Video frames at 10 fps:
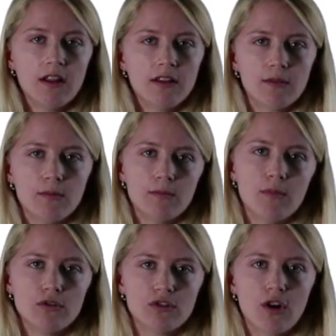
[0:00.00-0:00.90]
The
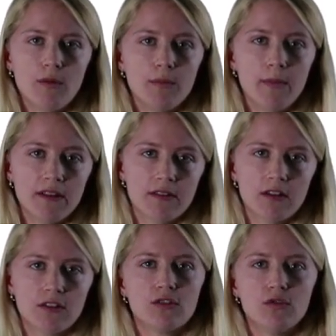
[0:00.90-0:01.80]
most common
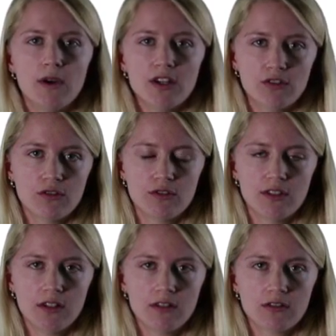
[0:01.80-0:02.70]
method to measure those
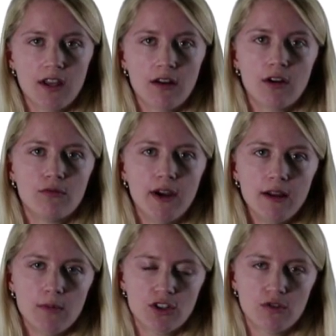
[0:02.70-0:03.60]
signals are array
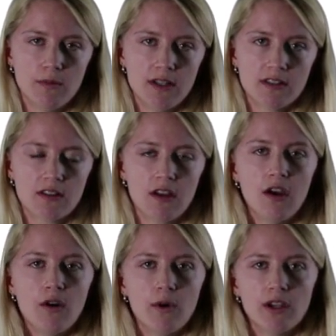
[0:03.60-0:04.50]
measurements,
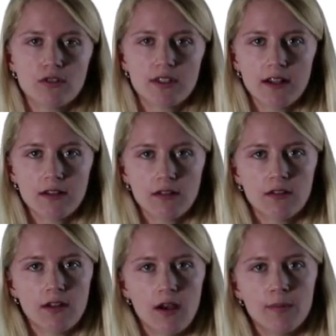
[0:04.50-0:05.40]
where you set
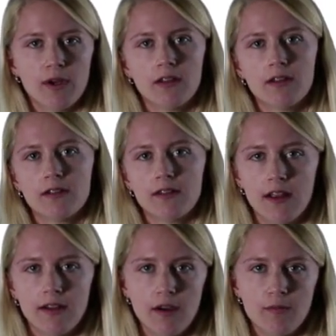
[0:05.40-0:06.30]
up a
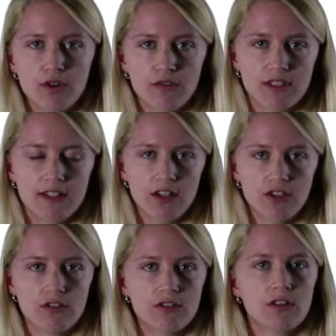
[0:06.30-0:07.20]
number of
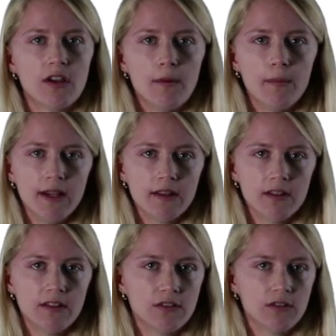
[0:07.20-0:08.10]
stations,
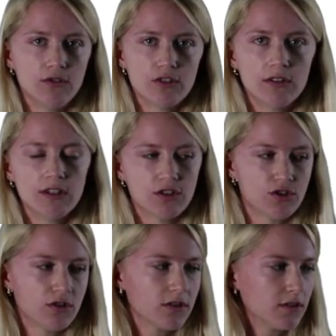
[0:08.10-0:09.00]
usually in a
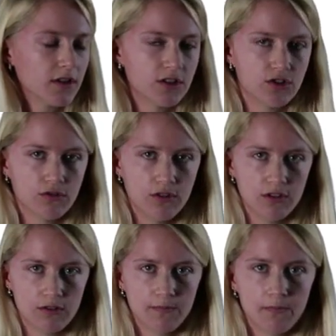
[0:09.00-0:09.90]
circle as shown here.